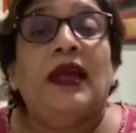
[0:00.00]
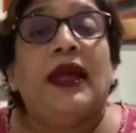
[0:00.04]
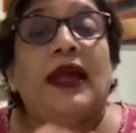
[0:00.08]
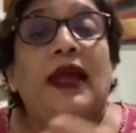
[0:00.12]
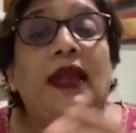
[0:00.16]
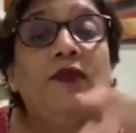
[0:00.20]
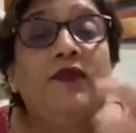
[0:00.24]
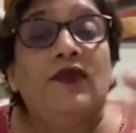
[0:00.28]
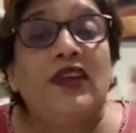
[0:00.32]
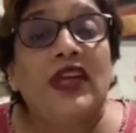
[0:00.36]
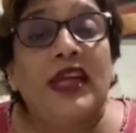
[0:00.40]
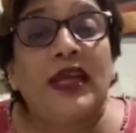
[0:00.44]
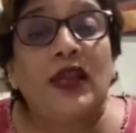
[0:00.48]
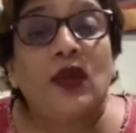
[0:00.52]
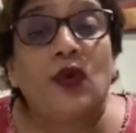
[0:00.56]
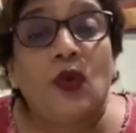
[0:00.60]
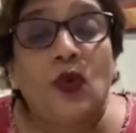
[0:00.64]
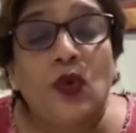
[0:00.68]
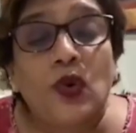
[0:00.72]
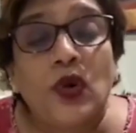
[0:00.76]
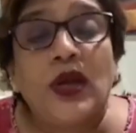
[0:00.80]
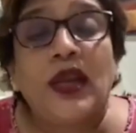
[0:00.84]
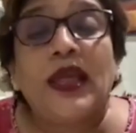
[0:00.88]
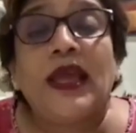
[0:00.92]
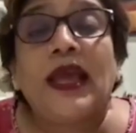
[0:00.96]
and we can
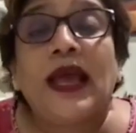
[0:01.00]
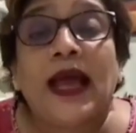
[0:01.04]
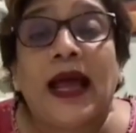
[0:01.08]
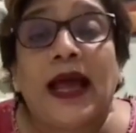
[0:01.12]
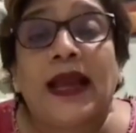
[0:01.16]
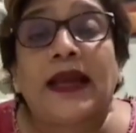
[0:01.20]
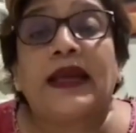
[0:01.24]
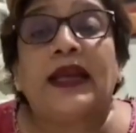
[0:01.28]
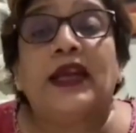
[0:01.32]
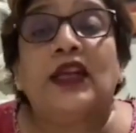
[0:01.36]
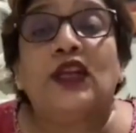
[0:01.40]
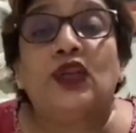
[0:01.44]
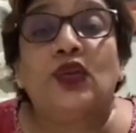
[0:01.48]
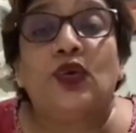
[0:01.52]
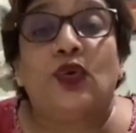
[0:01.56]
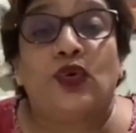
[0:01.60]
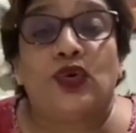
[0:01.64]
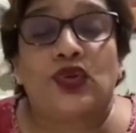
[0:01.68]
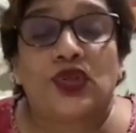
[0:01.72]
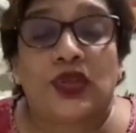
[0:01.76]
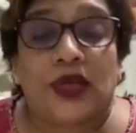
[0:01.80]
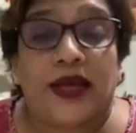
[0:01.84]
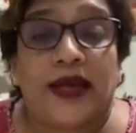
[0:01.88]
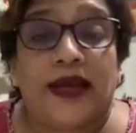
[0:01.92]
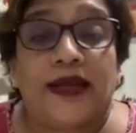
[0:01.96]
only handle
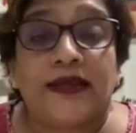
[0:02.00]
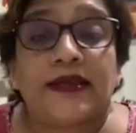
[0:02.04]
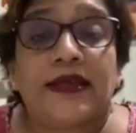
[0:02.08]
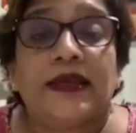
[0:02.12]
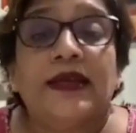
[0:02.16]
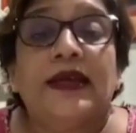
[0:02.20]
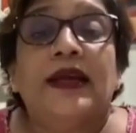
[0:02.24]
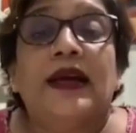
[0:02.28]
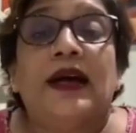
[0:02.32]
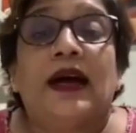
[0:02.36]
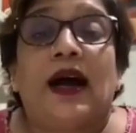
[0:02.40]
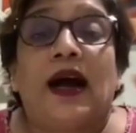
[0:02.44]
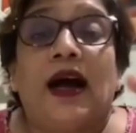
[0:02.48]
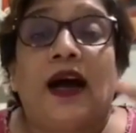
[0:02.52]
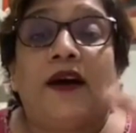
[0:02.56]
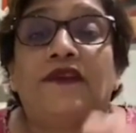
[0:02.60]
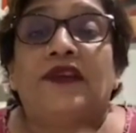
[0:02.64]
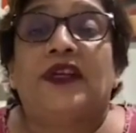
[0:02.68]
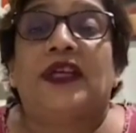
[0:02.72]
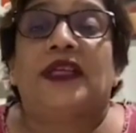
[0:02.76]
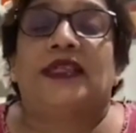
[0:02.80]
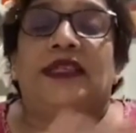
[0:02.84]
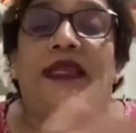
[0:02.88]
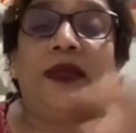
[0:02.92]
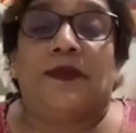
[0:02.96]
those hairs
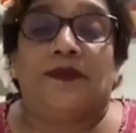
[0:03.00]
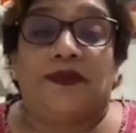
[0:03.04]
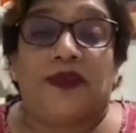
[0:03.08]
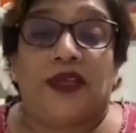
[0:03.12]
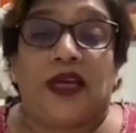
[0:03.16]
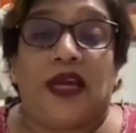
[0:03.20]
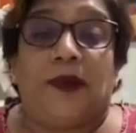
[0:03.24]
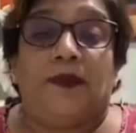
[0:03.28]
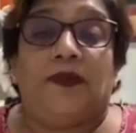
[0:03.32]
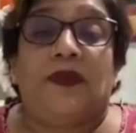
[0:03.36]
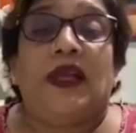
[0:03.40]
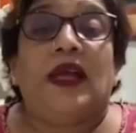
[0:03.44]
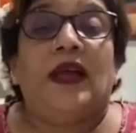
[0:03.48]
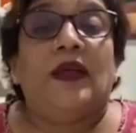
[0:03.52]
after some time.